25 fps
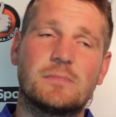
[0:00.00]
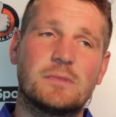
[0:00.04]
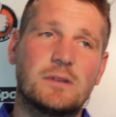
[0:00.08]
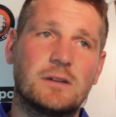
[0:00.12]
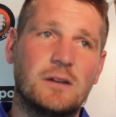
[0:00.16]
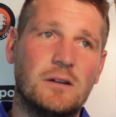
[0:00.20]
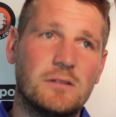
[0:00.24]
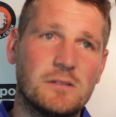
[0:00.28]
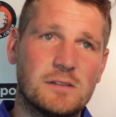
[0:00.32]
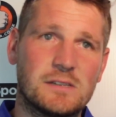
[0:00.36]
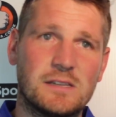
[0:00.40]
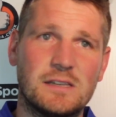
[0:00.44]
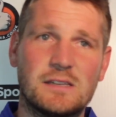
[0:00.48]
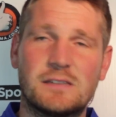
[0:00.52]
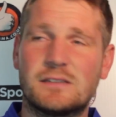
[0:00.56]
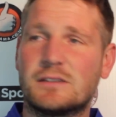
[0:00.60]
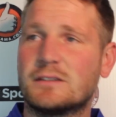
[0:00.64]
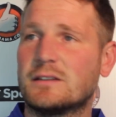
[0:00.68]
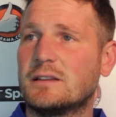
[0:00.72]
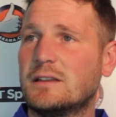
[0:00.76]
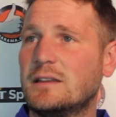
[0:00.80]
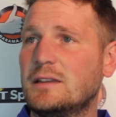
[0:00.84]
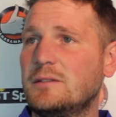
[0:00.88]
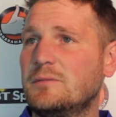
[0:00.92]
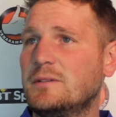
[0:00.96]

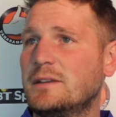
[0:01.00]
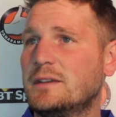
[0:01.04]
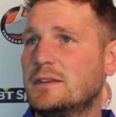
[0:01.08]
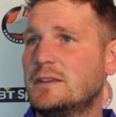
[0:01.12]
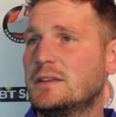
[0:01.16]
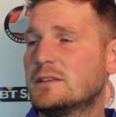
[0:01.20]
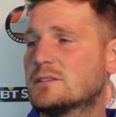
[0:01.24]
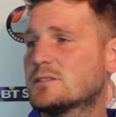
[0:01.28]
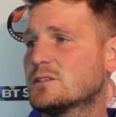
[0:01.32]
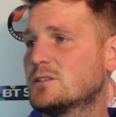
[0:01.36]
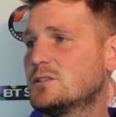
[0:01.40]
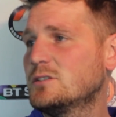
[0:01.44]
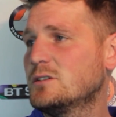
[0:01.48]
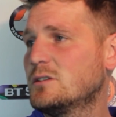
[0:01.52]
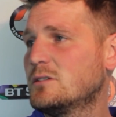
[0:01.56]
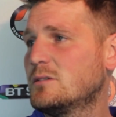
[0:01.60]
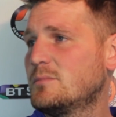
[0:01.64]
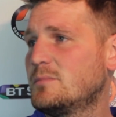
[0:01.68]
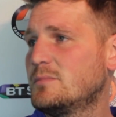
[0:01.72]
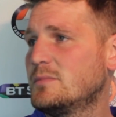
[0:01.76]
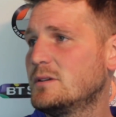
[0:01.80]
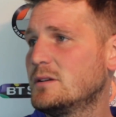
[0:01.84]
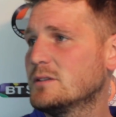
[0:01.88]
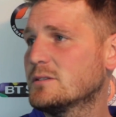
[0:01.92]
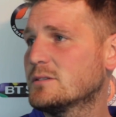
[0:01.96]
consistently he needs to do
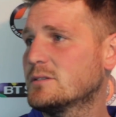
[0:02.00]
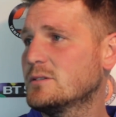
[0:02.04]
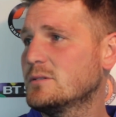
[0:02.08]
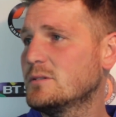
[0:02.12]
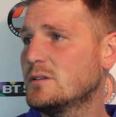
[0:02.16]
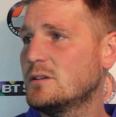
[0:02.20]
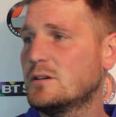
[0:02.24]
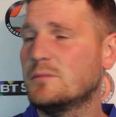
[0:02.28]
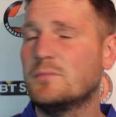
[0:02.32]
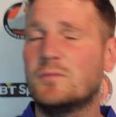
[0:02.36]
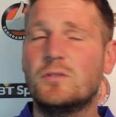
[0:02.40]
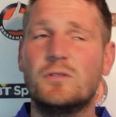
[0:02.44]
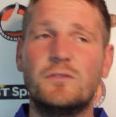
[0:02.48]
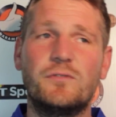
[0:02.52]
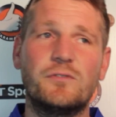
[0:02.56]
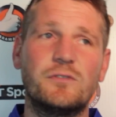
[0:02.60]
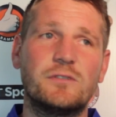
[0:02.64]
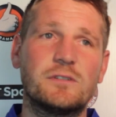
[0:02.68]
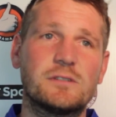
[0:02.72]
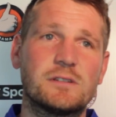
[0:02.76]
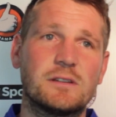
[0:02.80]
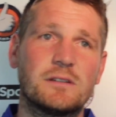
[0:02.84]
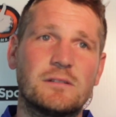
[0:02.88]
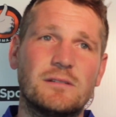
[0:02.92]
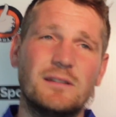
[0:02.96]
a lot more for
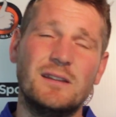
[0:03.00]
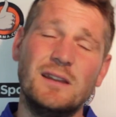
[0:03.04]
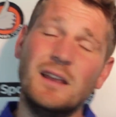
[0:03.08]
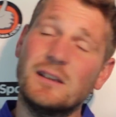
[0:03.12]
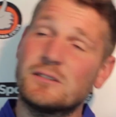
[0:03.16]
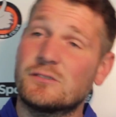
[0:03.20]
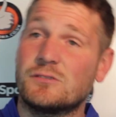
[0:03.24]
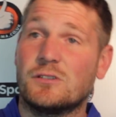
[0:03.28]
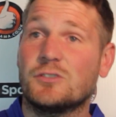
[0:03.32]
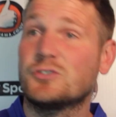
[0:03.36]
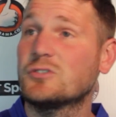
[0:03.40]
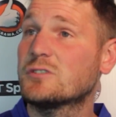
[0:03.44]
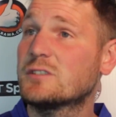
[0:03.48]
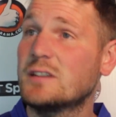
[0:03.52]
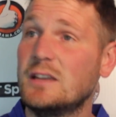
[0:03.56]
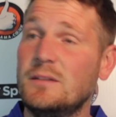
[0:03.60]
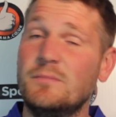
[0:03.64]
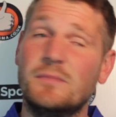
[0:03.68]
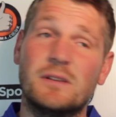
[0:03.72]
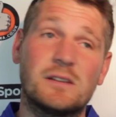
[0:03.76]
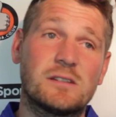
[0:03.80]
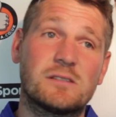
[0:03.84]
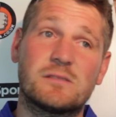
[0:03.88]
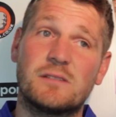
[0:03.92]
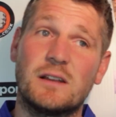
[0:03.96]
us, and that's not just him,
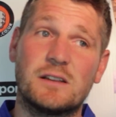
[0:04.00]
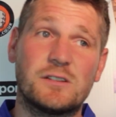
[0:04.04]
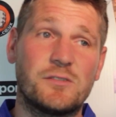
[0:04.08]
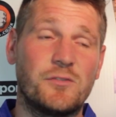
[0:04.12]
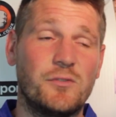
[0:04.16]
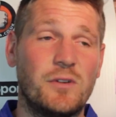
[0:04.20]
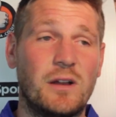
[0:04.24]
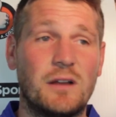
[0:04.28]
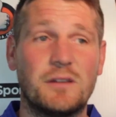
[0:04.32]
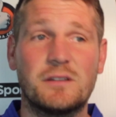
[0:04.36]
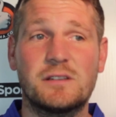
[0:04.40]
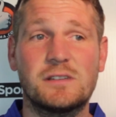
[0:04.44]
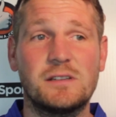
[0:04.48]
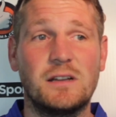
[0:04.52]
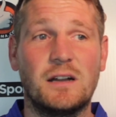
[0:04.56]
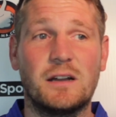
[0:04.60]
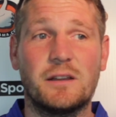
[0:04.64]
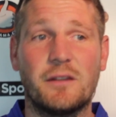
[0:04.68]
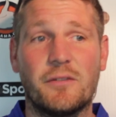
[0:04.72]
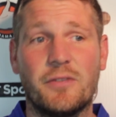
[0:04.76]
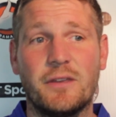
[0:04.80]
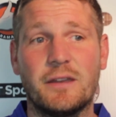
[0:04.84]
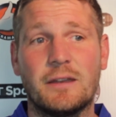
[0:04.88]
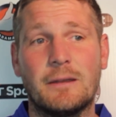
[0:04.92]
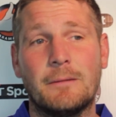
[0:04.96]
that's throughout the side.
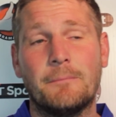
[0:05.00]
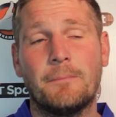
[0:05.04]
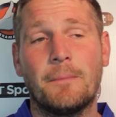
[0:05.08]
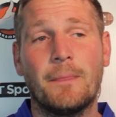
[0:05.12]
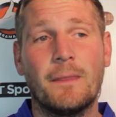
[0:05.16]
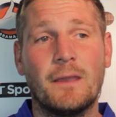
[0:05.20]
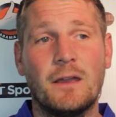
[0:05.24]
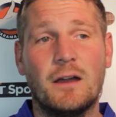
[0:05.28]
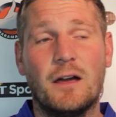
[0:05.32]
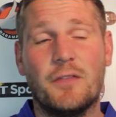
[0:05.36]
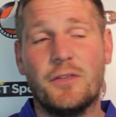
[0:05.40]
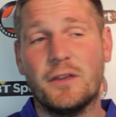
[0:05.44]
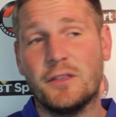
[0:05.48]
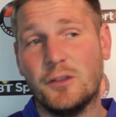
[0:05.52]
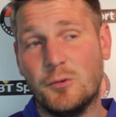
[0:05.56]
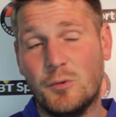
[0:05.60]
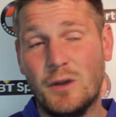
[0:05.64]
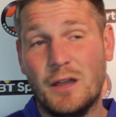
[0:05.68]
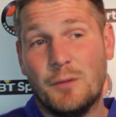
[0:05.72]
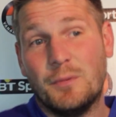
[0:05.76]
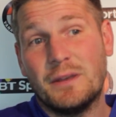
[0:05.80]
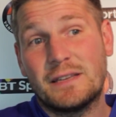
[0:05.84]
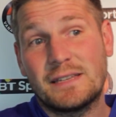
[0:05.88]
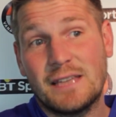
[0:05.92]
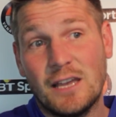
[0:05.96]
I think the
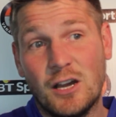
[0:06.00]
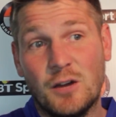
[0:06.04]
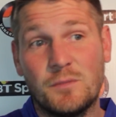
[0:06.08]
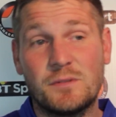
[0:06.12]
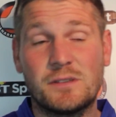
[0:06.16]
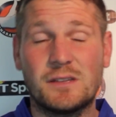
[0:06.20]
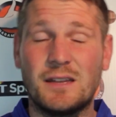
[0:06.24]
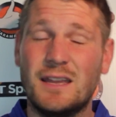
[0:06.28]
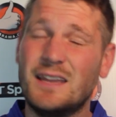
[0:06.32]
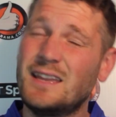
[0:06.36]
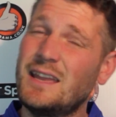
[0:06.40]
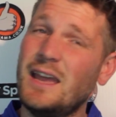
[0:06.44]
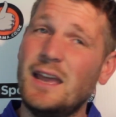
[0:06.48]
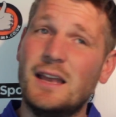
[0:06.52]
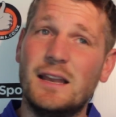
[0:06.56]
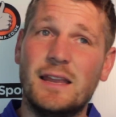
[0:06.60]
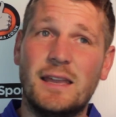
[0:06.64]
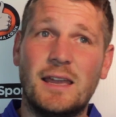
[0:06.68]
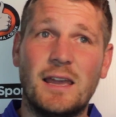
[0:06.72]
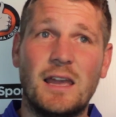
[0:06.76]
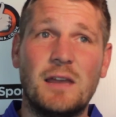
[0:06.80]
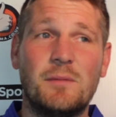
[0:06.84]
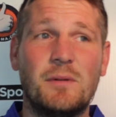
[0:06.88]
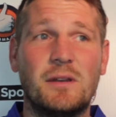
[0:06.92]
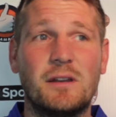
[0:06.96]
way we set up today, Gailey
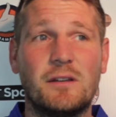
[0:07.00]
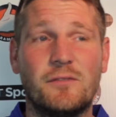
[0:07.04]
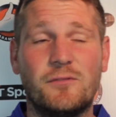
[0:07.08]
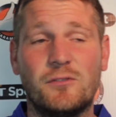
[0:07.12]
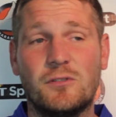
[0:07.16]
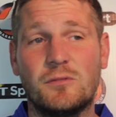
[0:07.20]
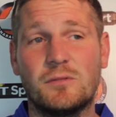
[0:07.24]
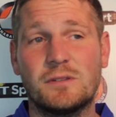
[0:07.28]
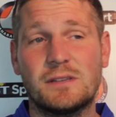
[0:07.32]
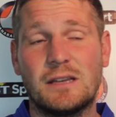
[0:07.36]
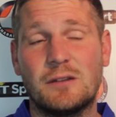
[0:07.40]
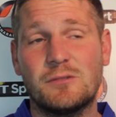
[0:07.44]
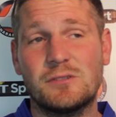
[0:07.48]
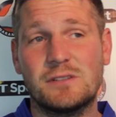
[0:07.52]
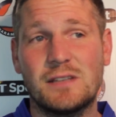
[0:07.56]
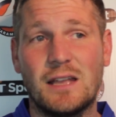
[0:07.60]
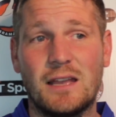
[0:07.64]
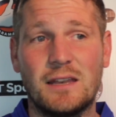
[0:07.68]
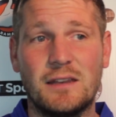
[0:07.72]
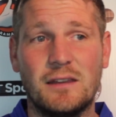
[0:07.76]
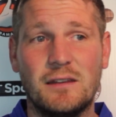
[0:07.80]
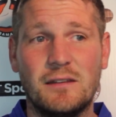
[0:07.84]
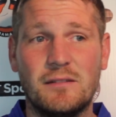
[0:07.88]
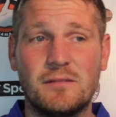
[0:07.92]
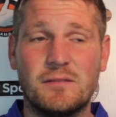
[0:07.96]
came in, I thought was
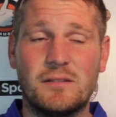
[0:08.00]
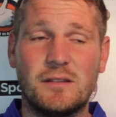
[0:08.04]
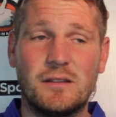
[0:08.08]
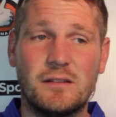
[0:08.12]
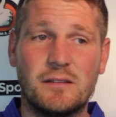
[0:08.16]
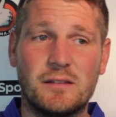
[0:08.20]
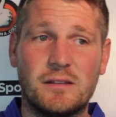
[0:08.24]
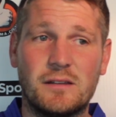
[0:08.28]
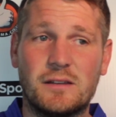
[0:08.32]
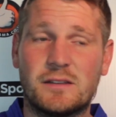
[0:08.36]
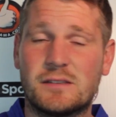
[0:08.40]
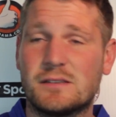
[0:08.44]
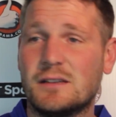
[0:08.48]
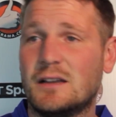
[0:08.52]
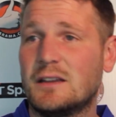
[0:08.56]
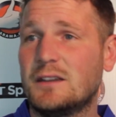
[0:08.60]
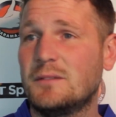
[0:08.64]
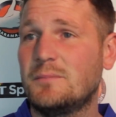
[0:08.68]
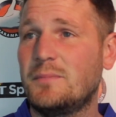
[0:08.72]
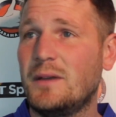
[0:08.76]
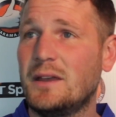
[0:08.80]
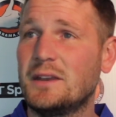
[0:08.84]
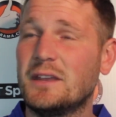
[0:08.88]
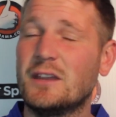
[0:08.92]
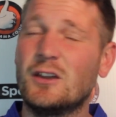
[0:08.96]
outstanding at the side
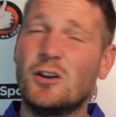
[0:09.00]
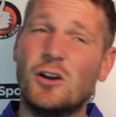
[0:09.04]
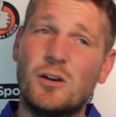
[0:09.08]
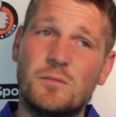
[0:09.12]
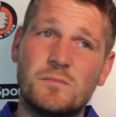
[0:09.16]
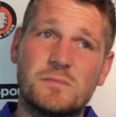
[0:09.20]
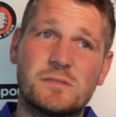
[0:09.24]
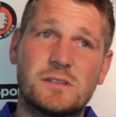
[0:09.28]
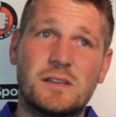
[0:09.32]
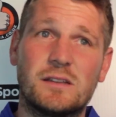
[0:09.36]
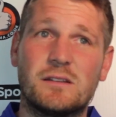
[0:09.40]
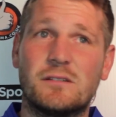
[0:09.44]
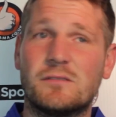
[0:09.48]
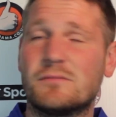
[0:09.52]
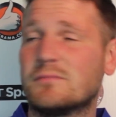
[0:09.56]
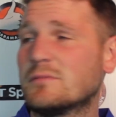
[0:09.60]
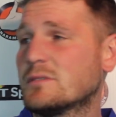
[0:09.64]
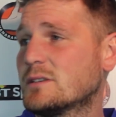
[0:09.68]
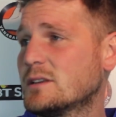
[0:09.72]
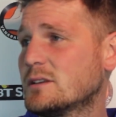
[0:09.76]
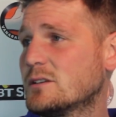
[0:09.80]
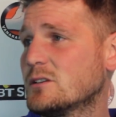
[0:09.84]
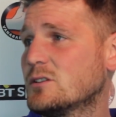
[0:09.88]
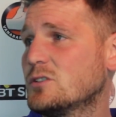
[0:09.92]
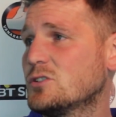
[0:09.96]
of Benny. Combs did
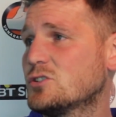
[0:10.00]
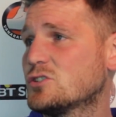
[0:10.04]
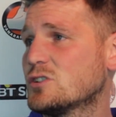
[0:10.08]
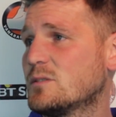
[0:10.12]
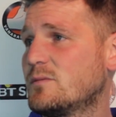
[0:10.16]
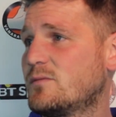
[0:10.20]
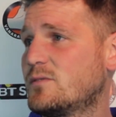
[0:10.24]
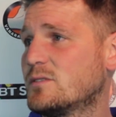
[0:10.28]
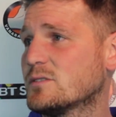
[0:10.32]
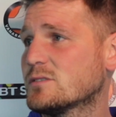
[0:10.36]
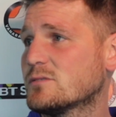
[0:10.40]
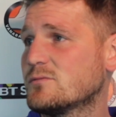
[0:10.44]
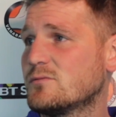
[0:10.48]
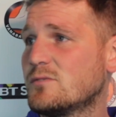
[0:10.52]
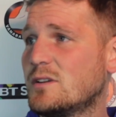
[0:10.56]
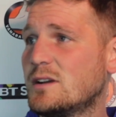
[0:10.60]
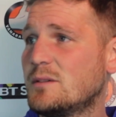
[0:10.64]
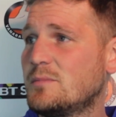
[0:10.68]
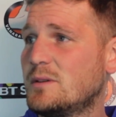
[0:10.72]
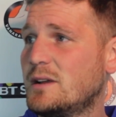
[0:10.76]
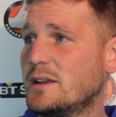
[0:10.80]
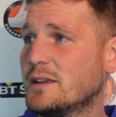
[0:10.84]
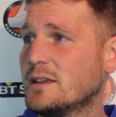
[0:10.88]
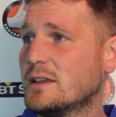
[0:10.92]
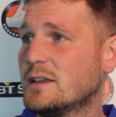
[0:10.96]
a good job for us at
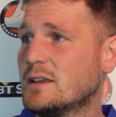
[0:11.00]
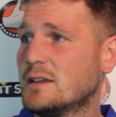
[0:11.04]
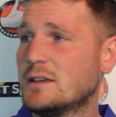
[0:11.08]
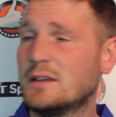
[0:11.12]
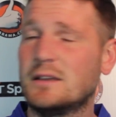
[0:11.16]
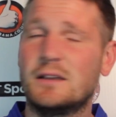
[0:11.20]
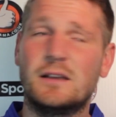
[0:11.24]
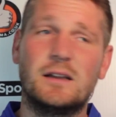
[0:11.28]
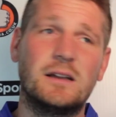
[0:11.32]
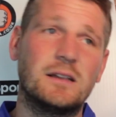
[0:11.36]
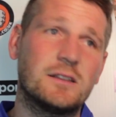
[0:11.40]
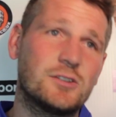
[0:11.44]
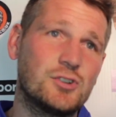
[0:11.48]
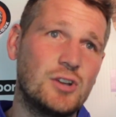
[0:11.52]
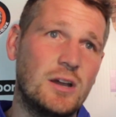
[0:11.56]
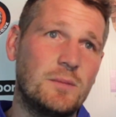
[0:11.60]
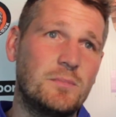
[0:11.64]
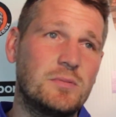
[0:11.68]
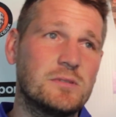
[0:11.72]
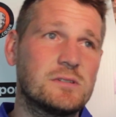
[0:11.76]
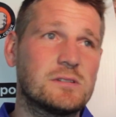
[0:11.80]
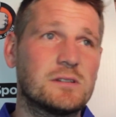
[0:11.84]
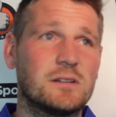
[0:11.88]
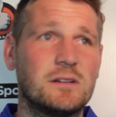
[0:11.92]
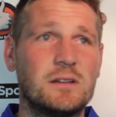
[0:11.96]
right back, and
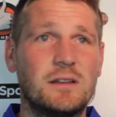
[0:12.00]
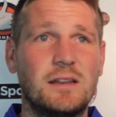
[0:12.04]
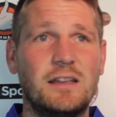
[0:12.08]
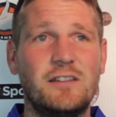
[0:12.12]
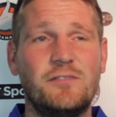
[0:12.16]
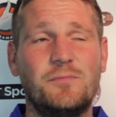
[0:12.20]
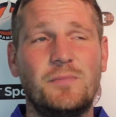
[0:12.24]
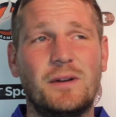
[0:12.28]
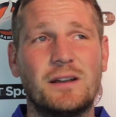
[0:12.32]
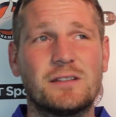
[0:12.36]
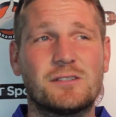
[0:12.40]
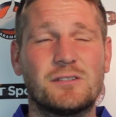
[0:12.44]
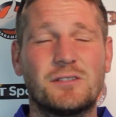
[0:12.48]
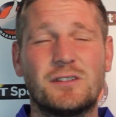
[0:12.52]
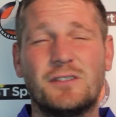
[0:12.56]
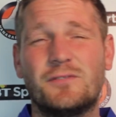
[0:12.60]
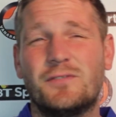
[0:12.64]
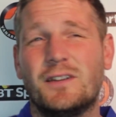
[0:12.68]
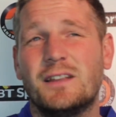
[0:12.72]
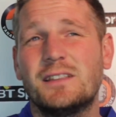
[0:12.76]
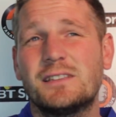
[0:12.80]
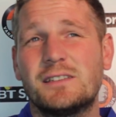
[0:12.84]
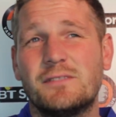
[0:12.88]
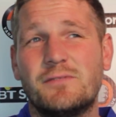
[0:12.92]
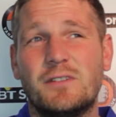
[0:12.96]
Trappers at left back. So
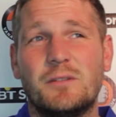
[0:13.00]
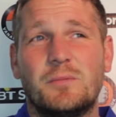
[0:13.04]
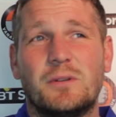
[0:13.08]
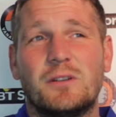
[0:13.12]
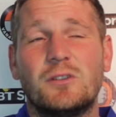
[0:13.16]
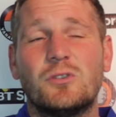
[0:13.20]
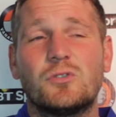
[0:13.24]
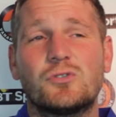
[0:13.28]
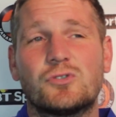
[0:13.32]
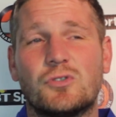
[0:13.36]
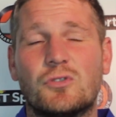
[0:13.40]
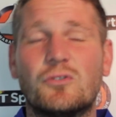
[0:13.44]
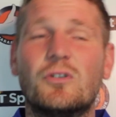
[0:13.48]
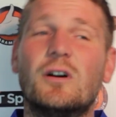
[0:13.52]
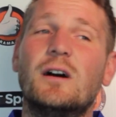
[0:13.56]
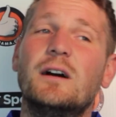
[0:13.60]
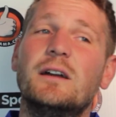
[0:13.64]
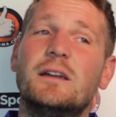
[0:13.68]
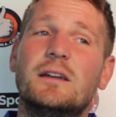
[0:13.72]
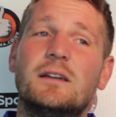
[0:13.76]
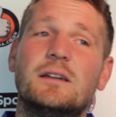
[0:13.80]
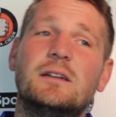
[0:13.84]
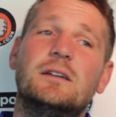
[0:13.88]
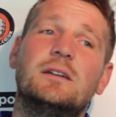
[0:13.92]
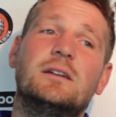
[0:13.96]
defensively we looked
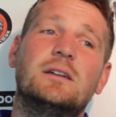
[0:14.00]
alright.